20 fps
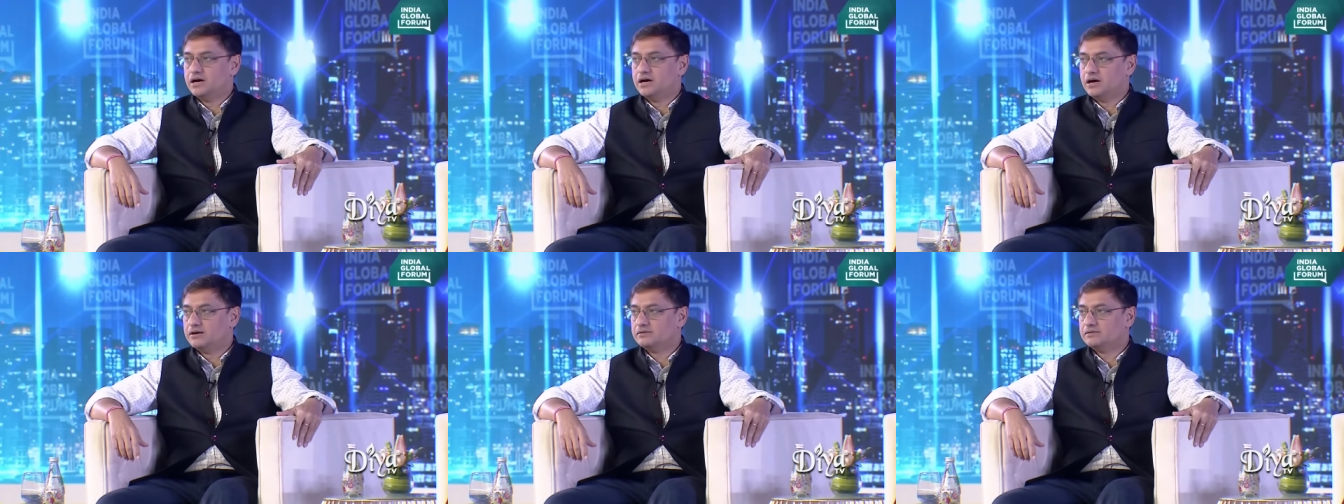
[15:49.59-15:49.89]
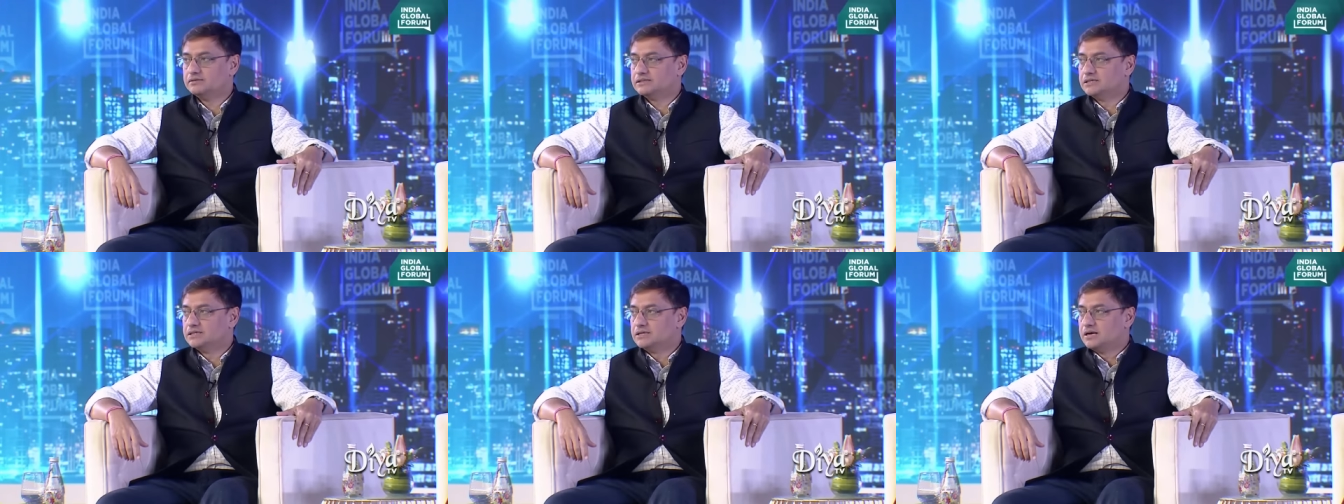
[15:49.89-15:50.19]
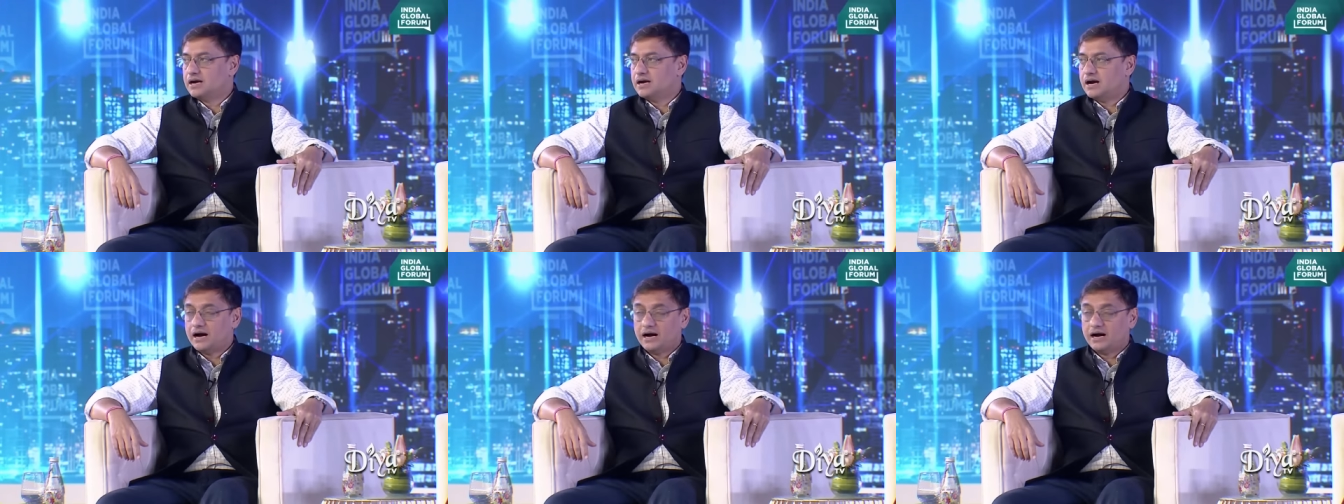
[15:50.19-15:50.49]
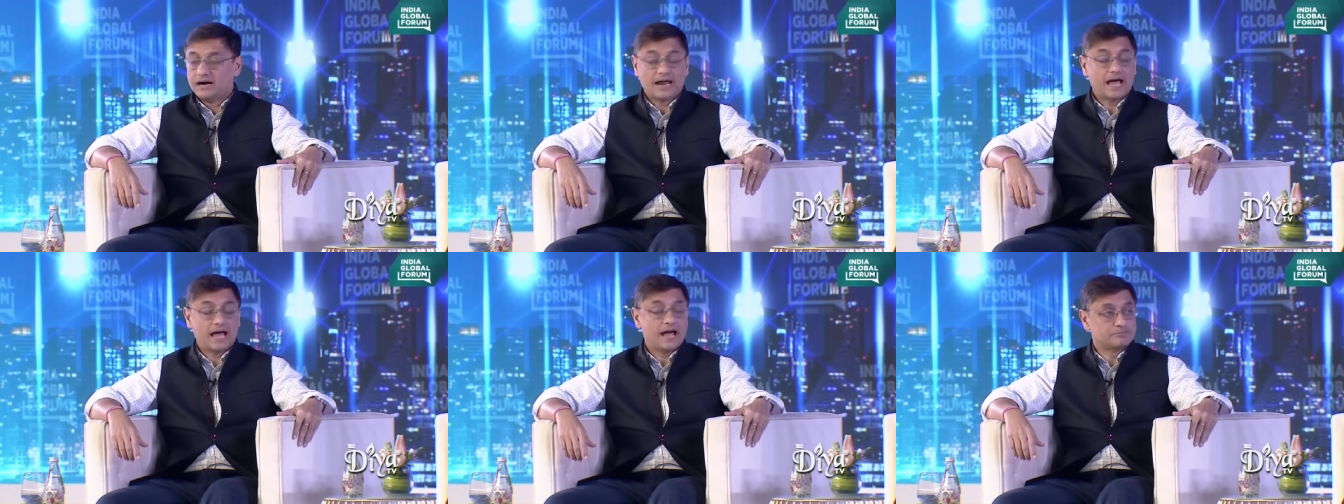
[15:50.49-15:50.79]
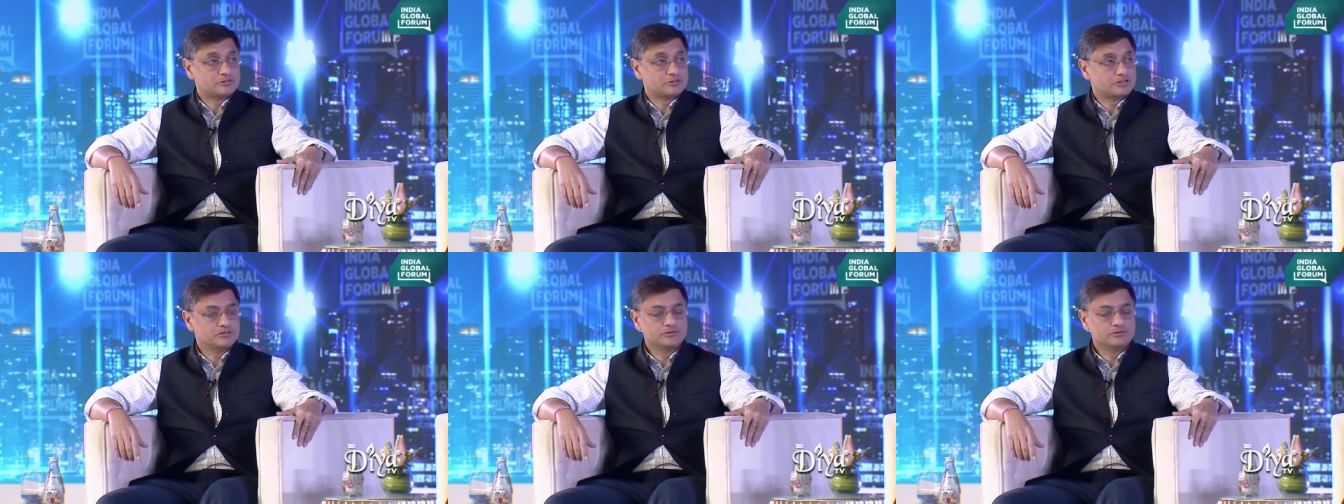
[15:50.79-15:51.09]
are
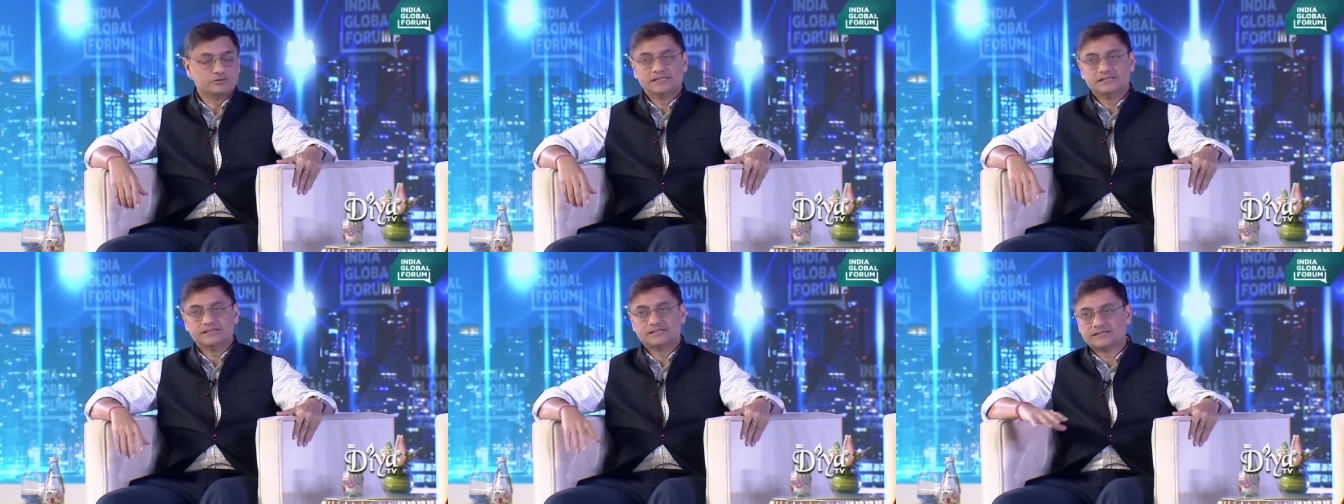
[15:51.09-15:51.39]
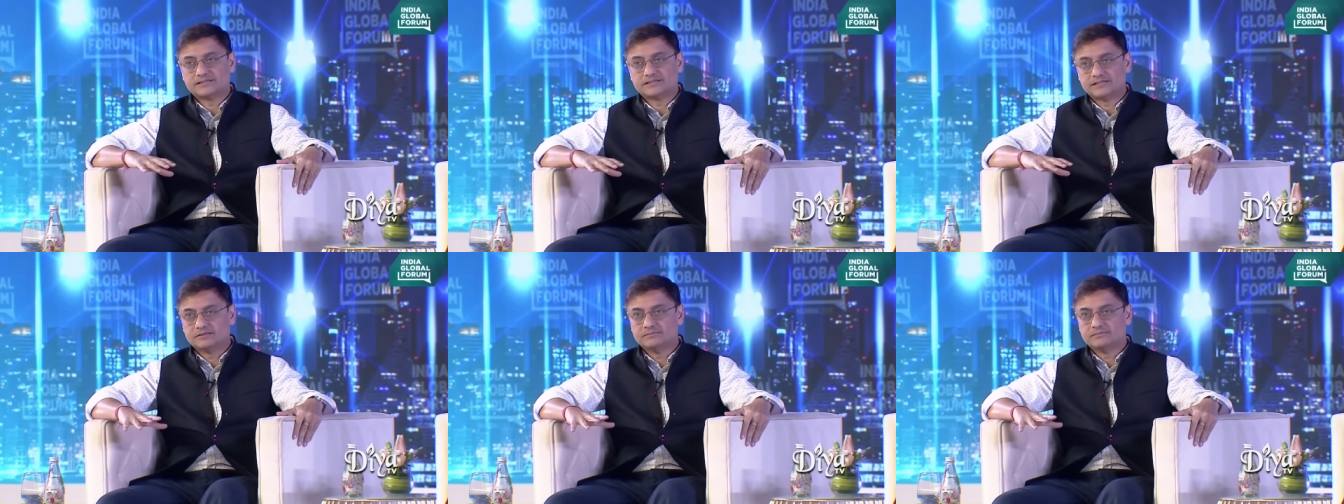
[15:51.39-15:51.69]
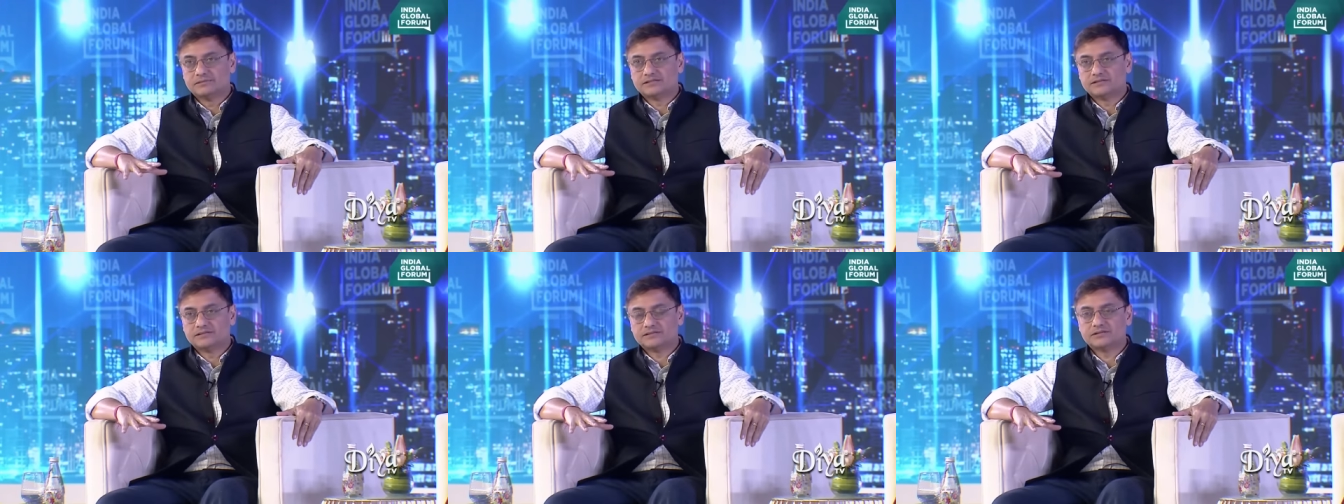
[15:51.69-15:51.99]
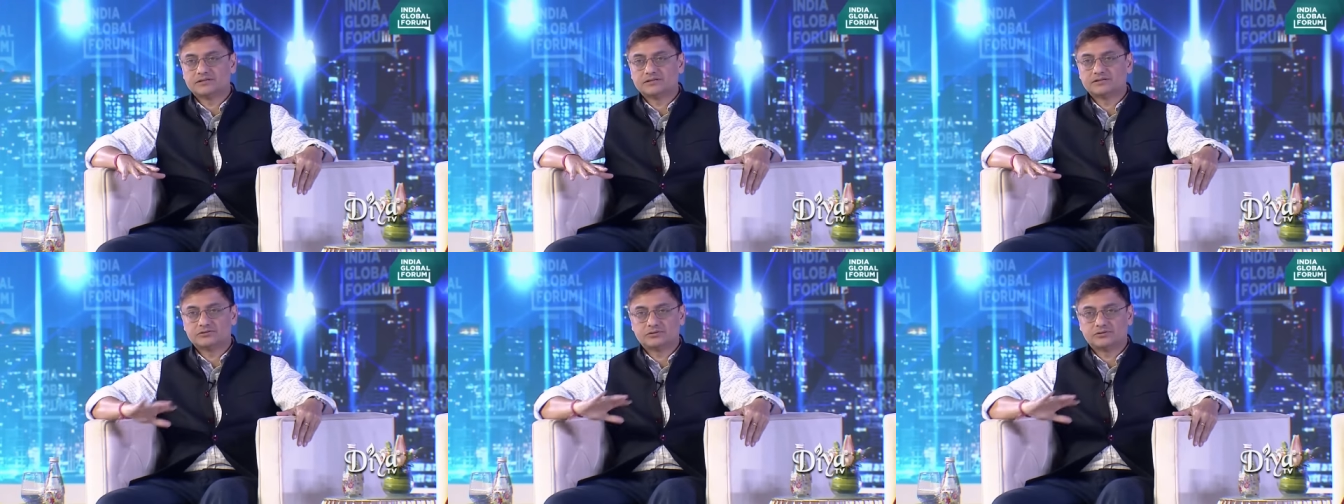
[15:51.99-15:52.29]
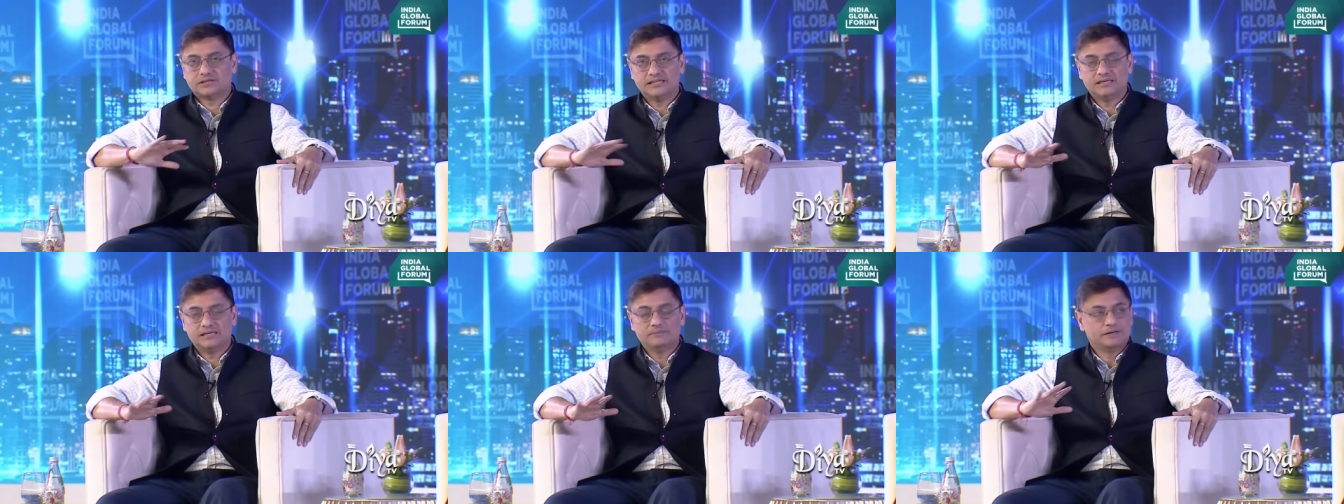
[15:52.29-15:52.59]
absolutely determined to
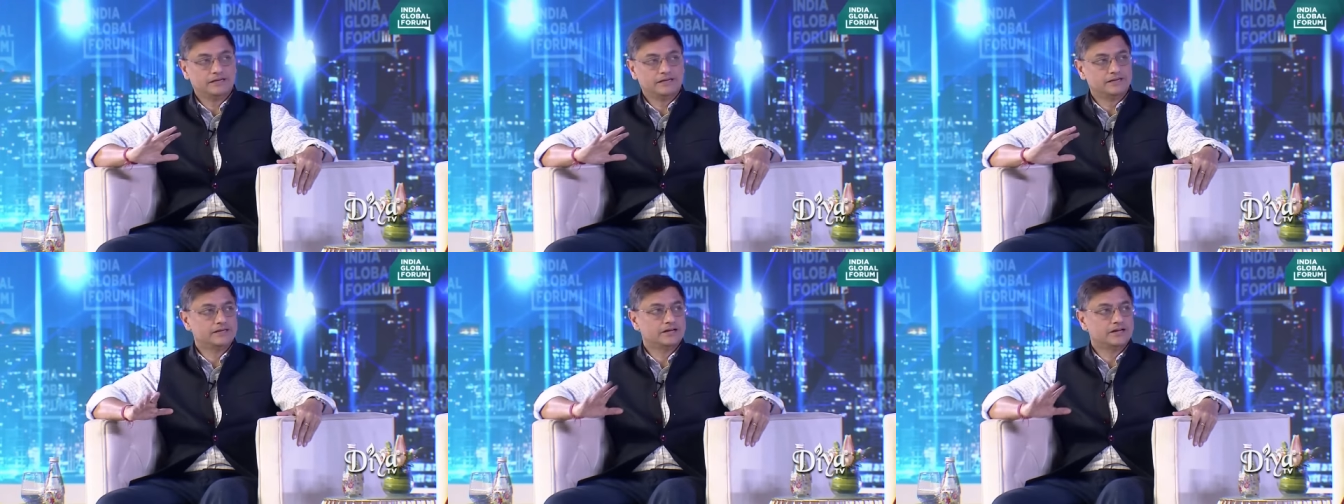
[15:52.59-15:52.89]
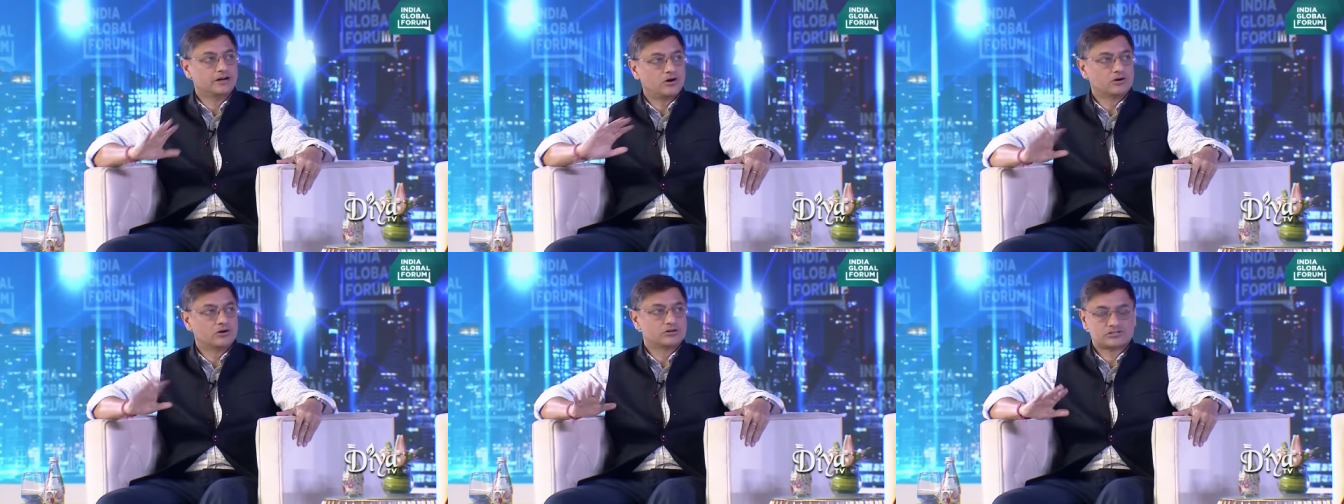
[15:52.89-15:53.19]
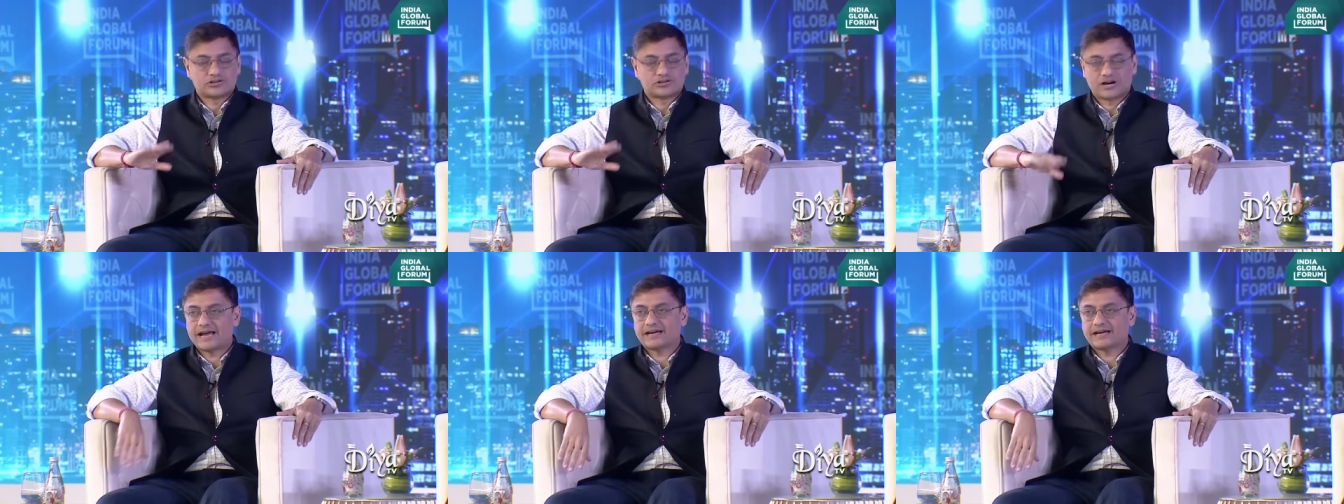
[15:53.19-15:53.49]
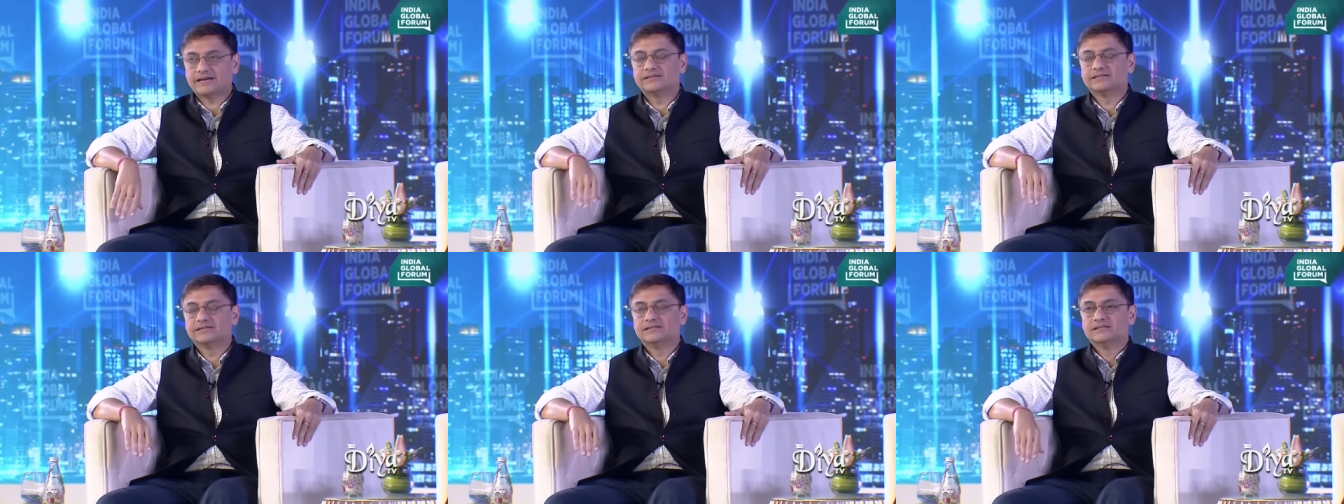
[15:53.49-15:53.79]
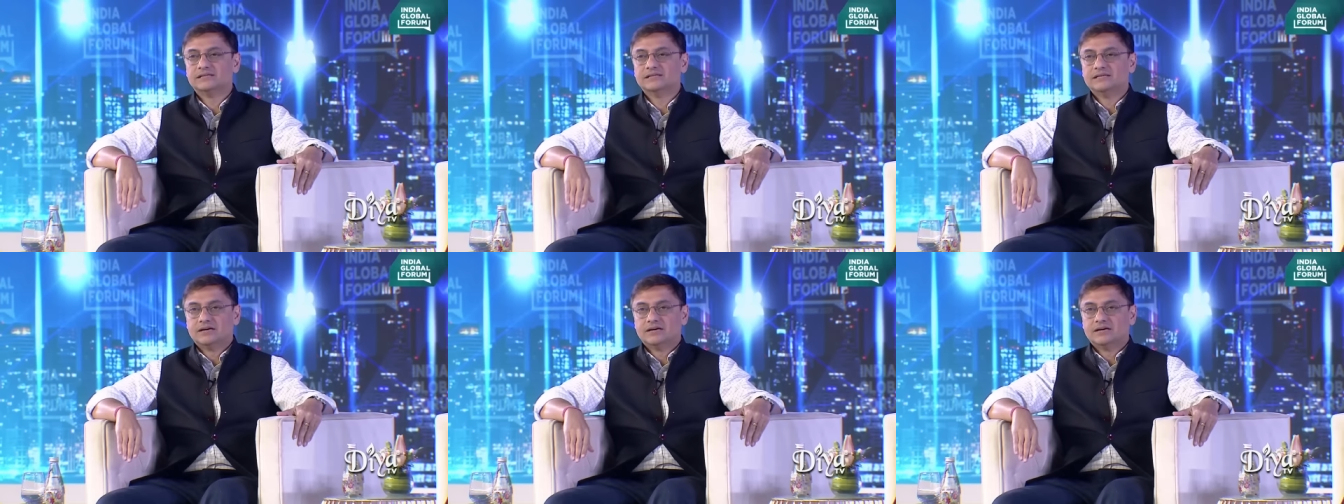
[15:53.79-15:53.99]
keep India on track.